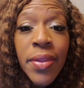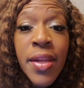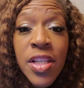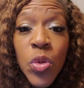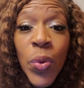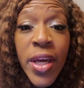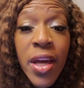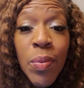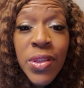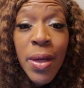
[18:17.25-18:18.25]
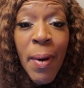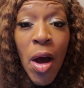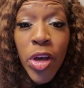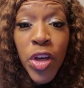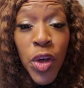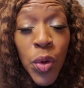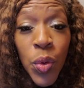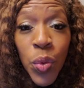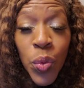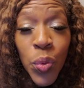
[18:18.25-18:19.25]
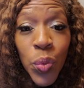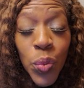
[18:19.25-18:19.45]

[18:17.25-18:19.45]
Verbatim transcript: This week it was about you.